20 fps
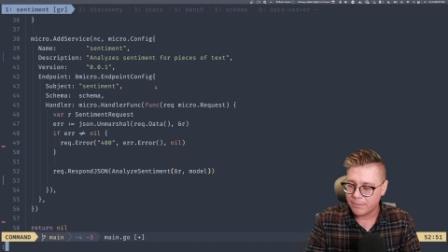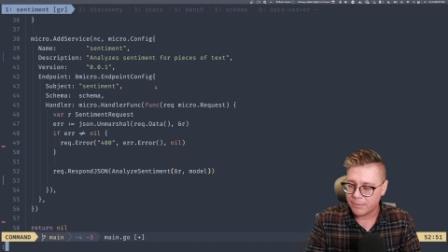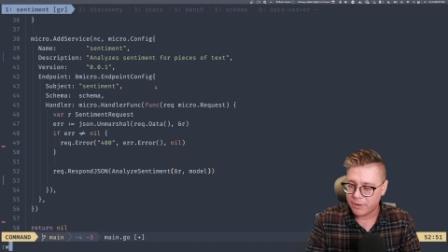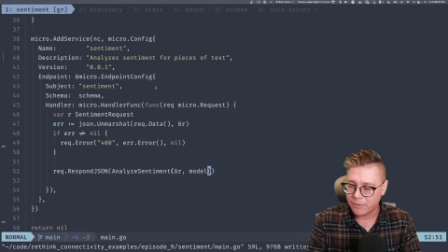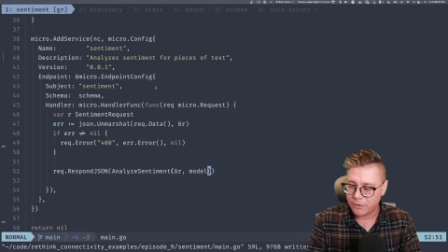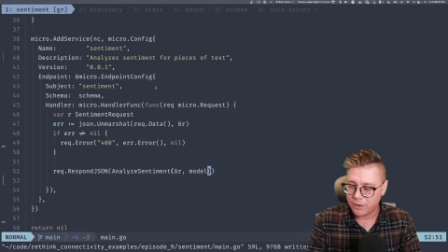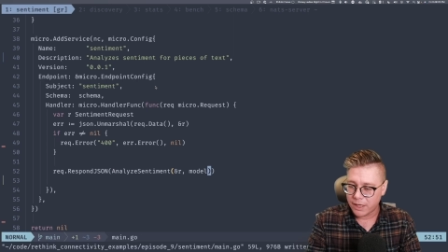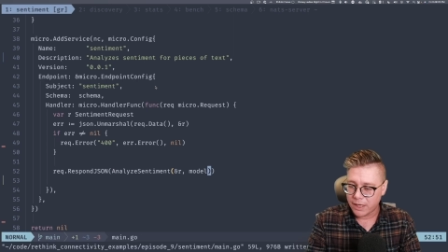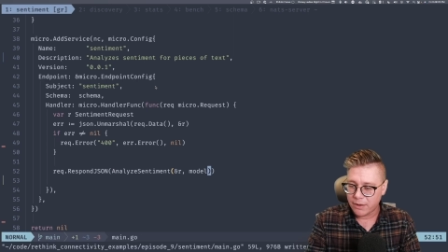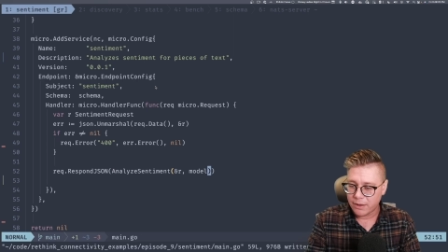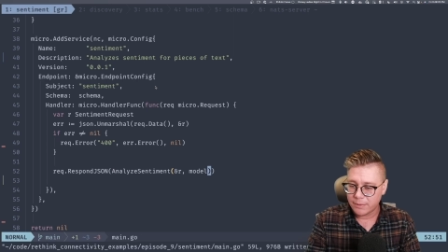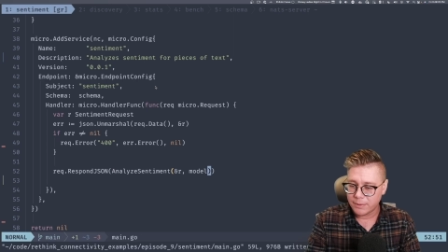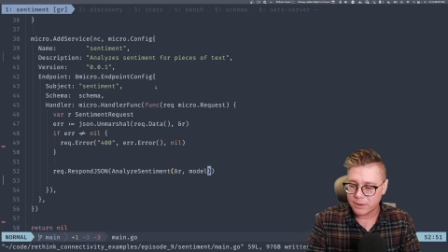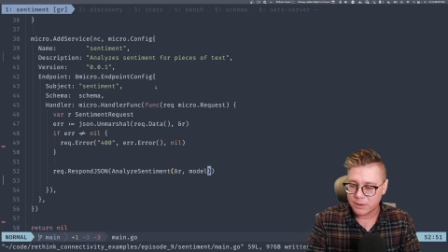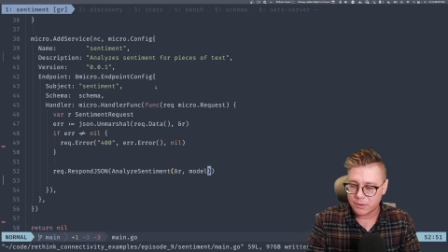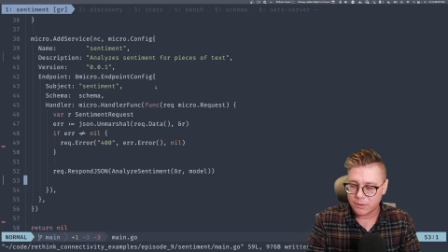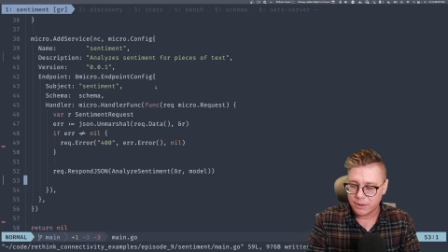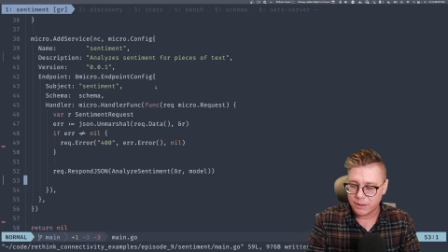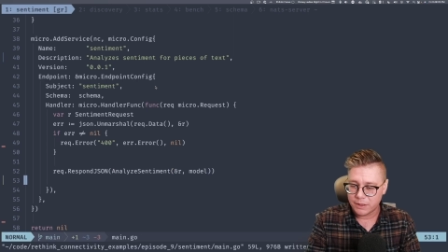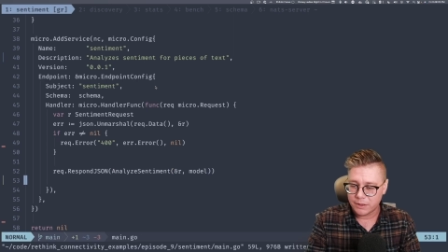But for now, I'm
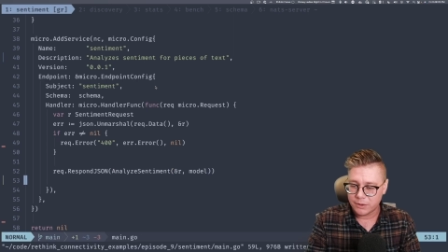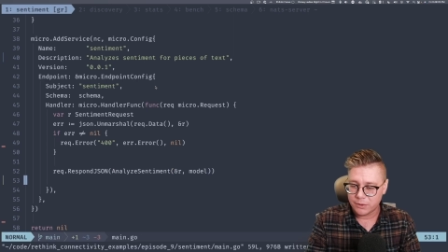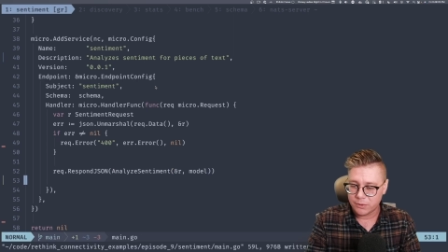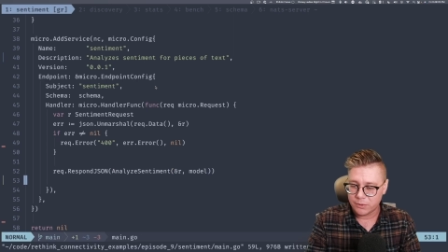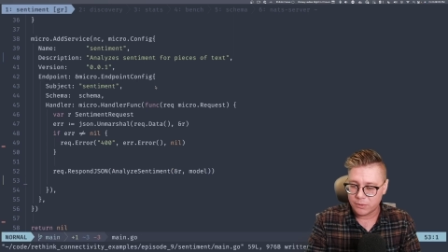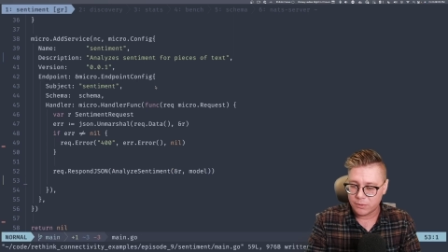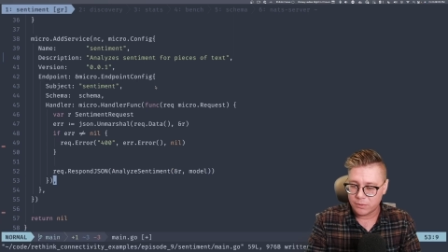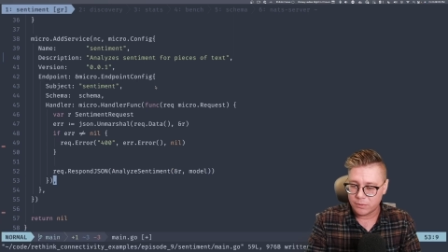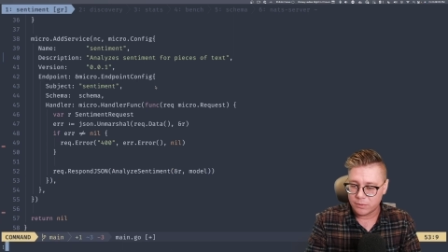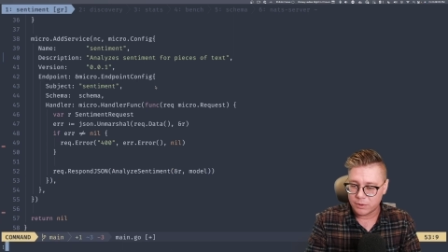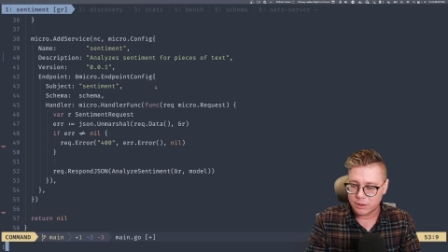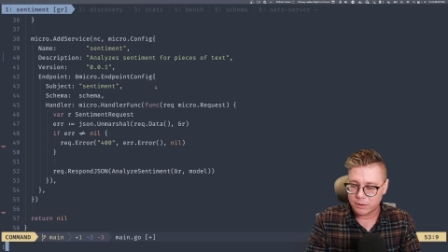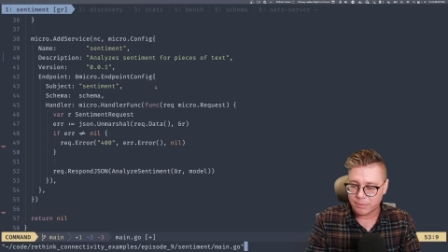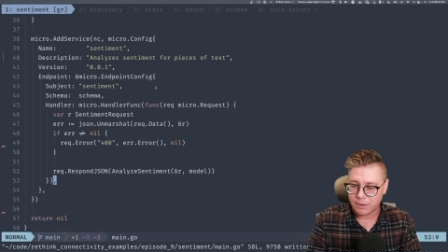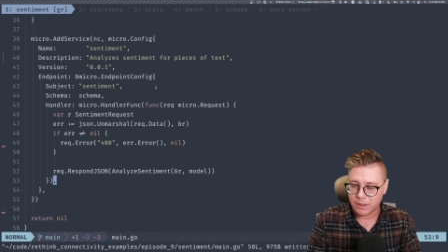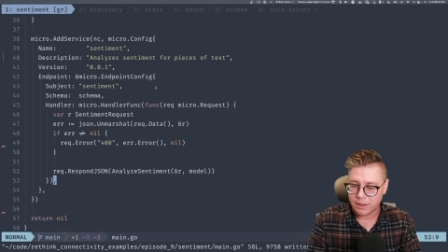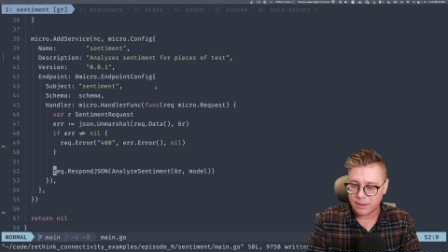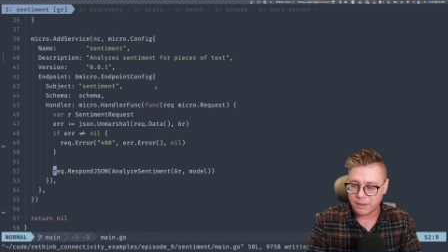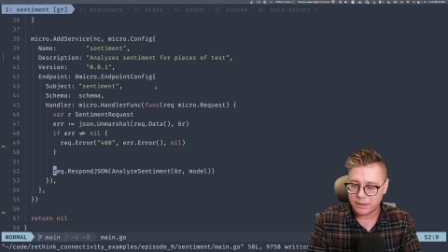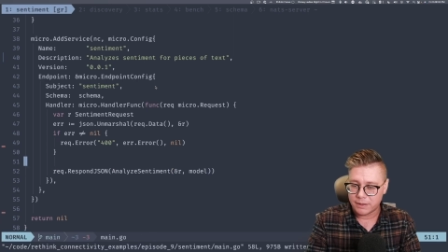just going to
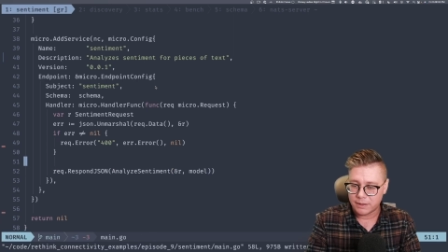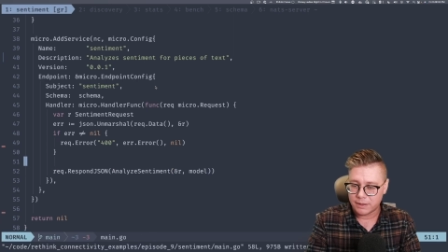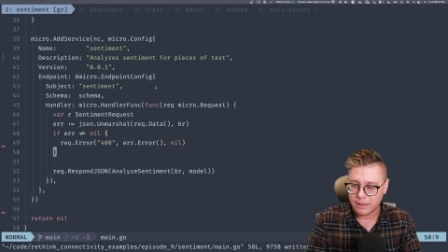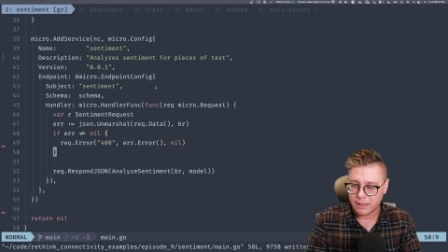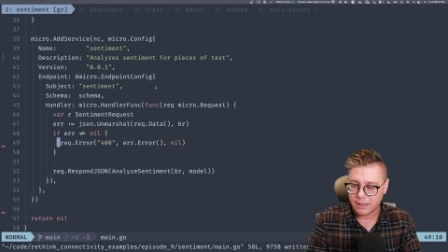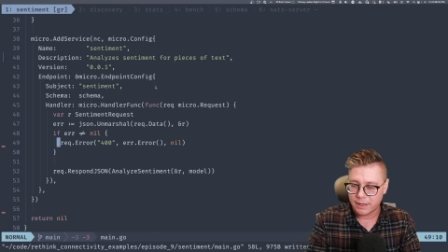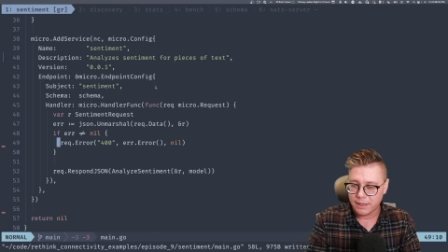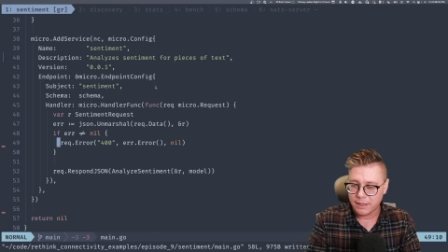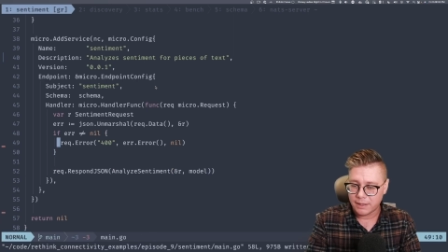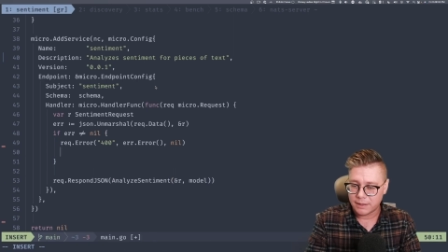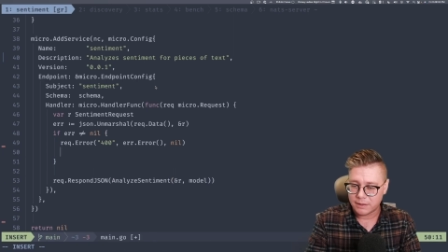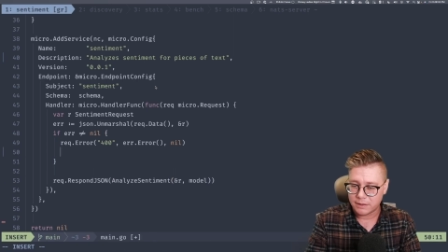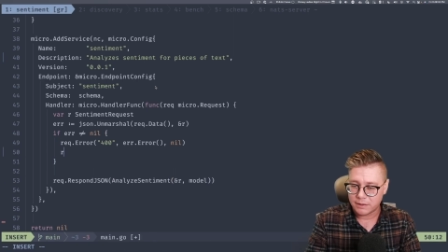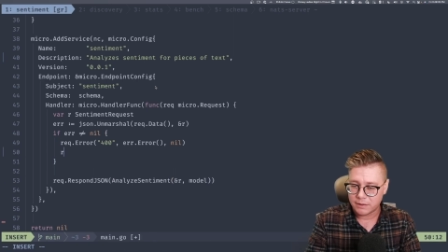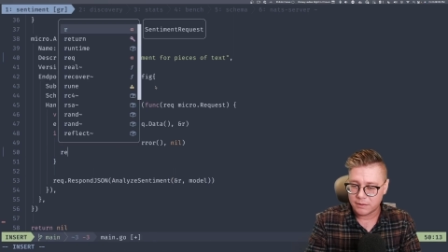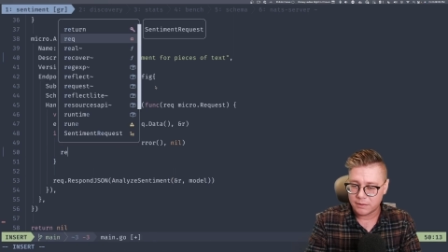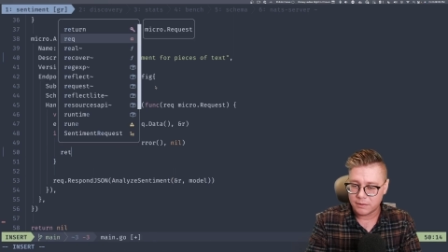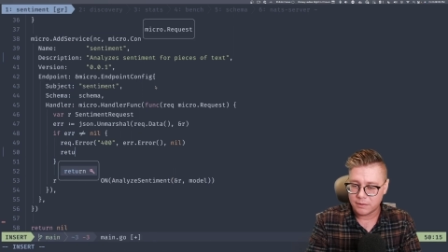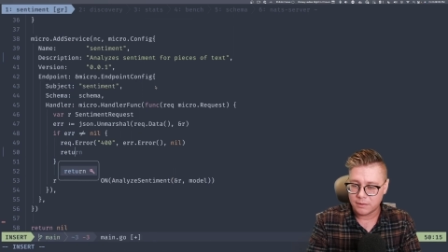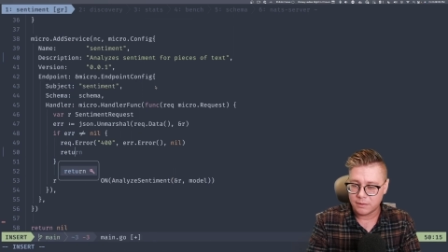respond like
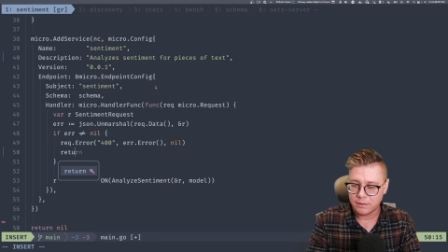this.